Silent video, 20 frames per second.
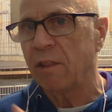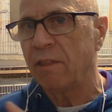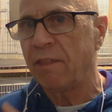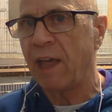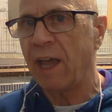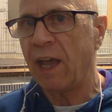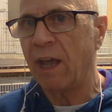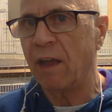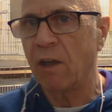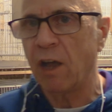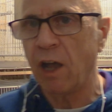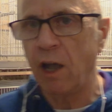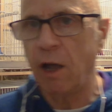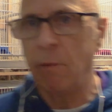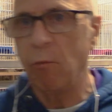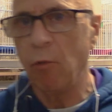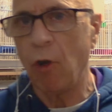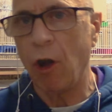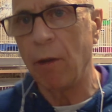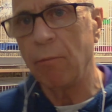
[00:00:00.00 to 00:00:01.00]
that
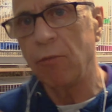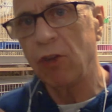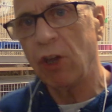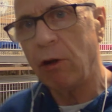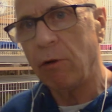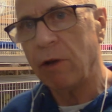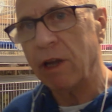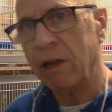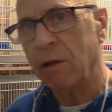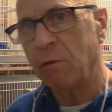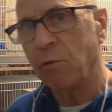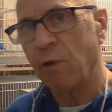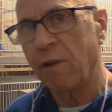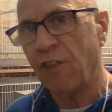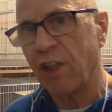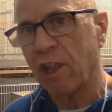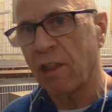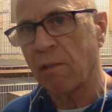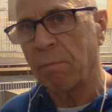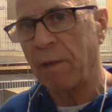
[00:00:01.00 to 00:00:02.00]
what I'm doing
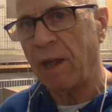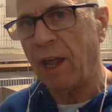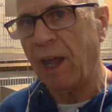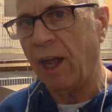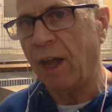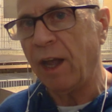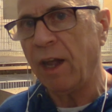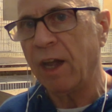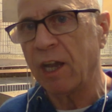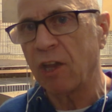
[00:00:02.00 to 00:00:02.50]
with this pair